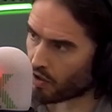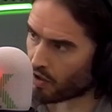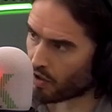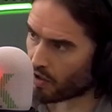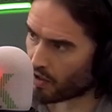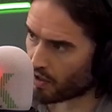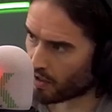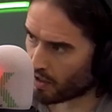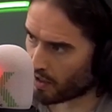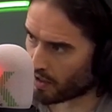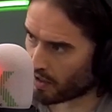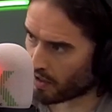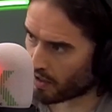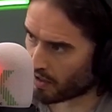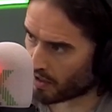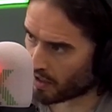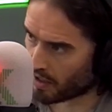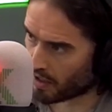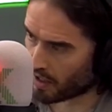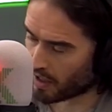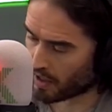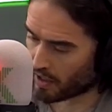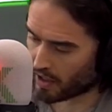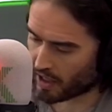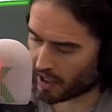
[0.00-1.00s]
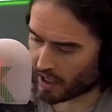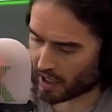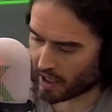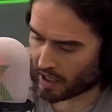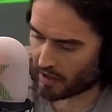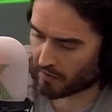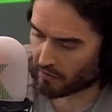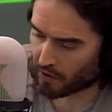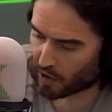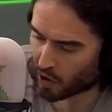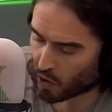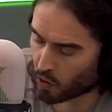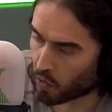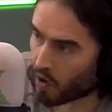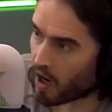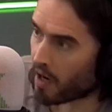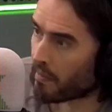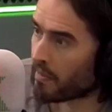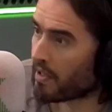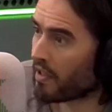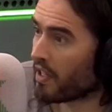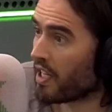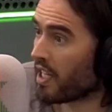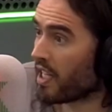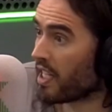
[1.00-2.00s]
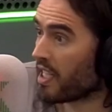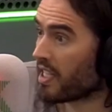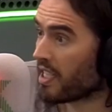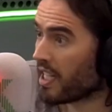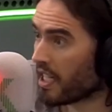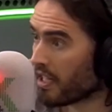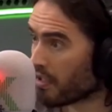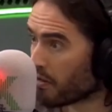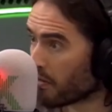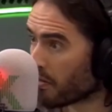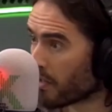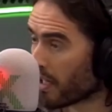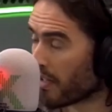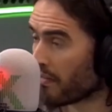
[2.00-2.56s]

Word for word: the requirement that until